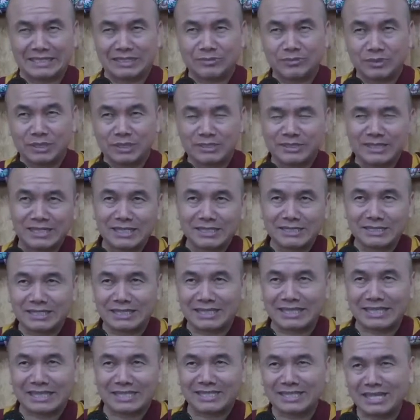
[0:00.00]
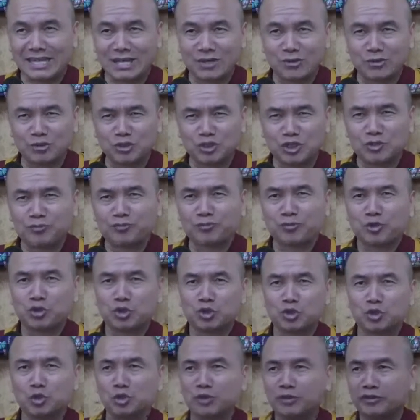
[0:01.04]
what is that, guest house
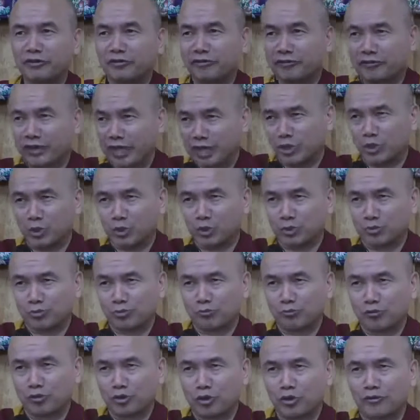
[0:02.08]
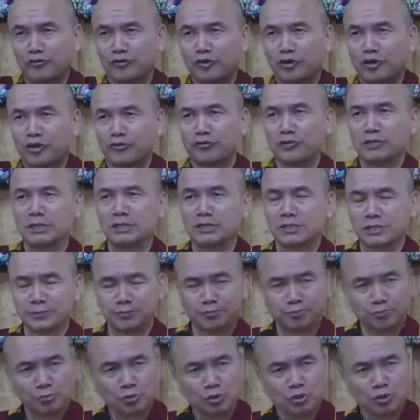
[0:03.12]
to the venue of the conference.